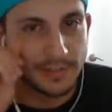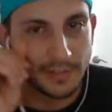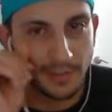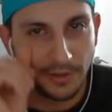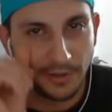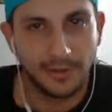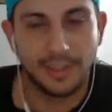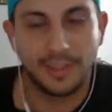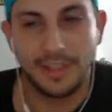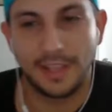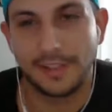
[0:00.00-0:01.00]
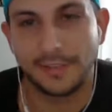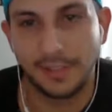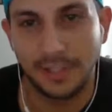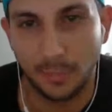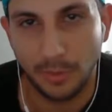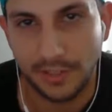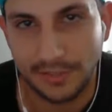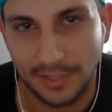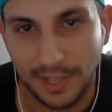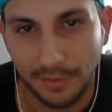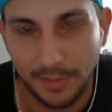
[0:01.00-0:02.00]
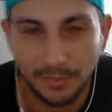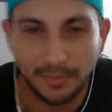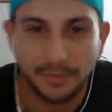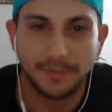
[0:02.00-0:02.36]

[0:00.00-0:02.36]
So I think that definitely impressed a lot of people.